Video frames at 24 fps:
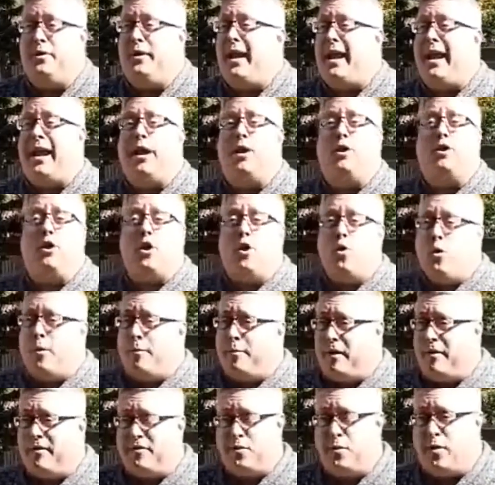You can't go
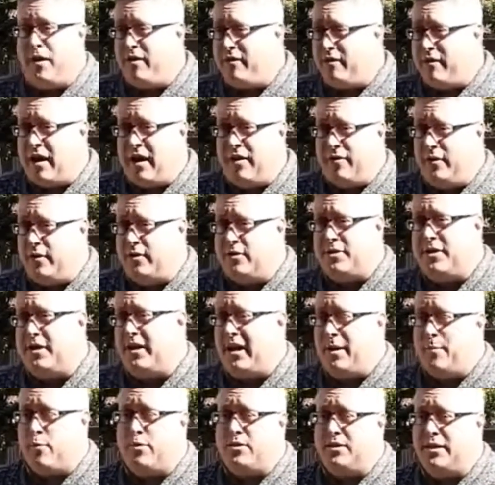above 25 years
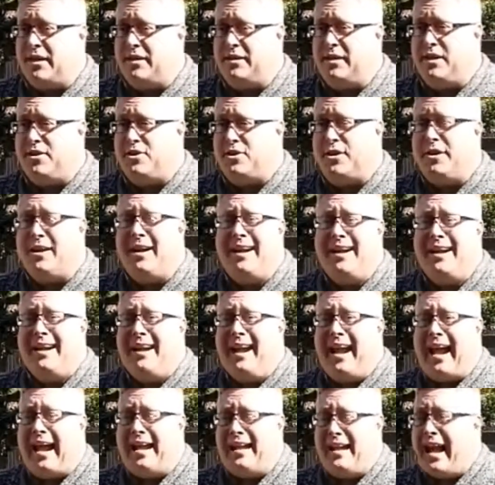in an amortization,
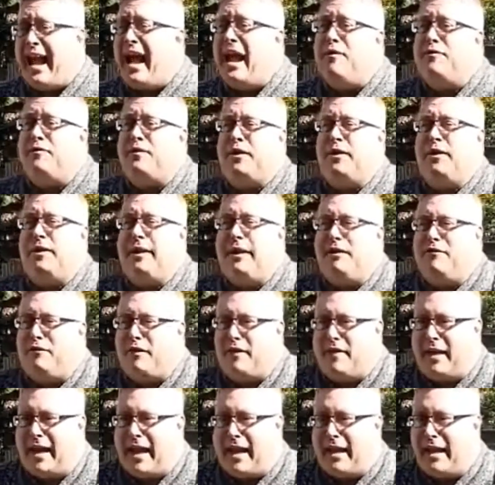and you have to
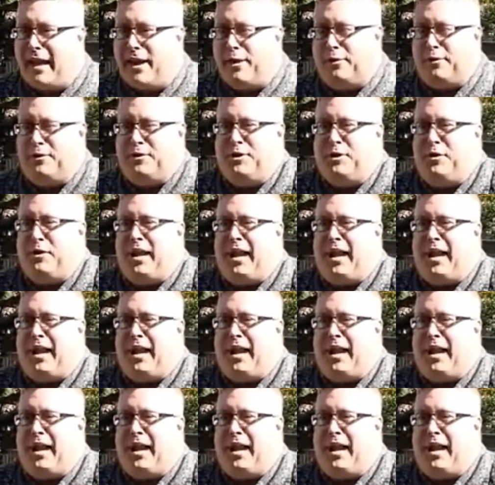live in that house.